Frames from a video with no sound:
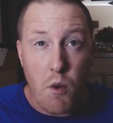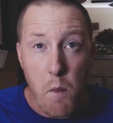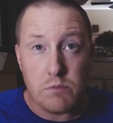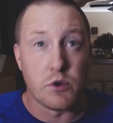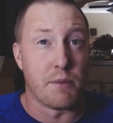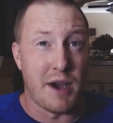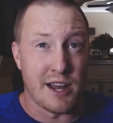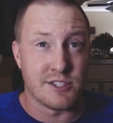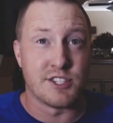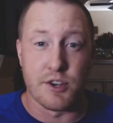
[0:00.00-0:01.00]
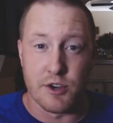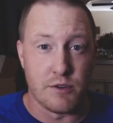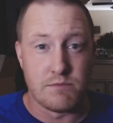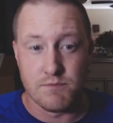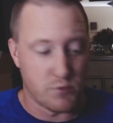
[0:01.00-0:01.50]
One of mine is cereal,
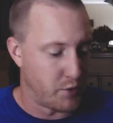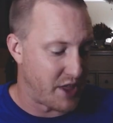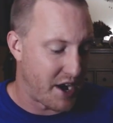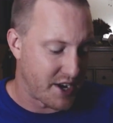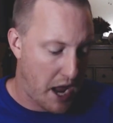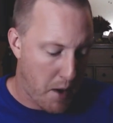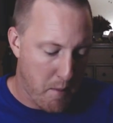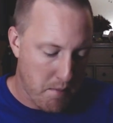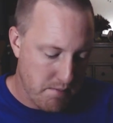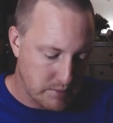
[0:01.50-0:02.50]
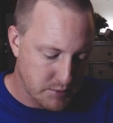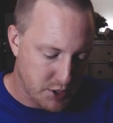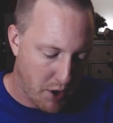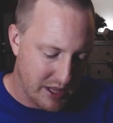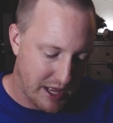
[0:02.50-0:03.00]
without a doubt.
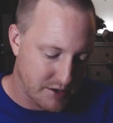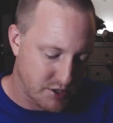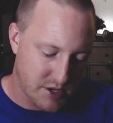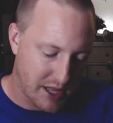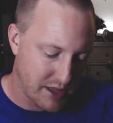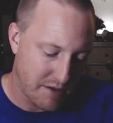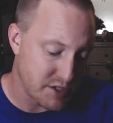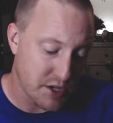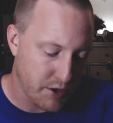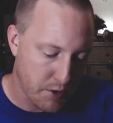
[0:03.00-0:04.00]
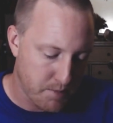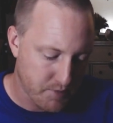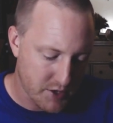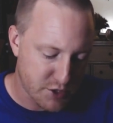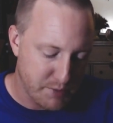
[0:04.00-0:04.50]
So I love cereal.
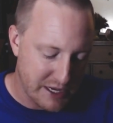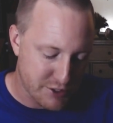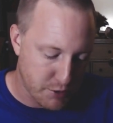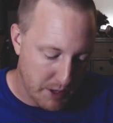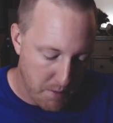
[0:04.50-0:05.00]
It speaks to me.